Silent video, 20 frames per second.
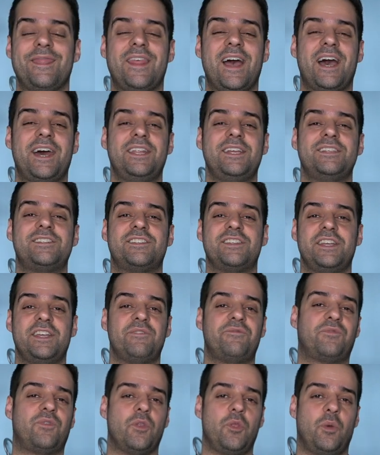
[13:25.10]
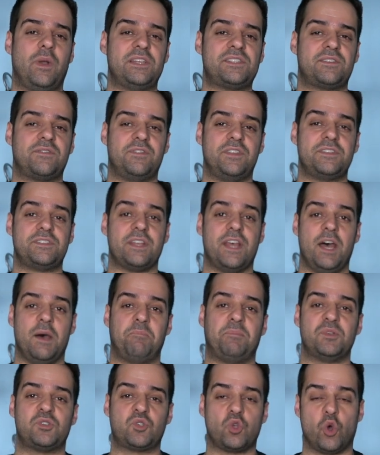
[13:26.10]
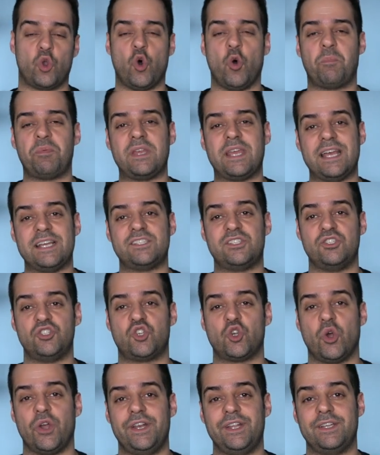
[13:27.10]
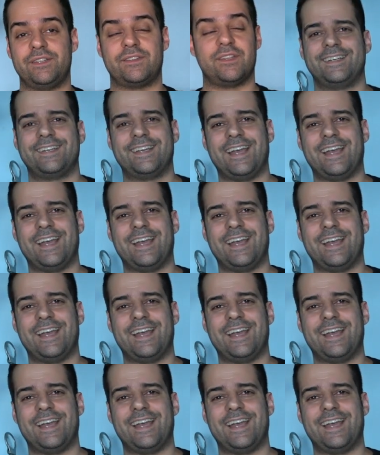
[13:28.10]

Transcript: That is it for the rest of this episode. Hope you guys enjoyed it.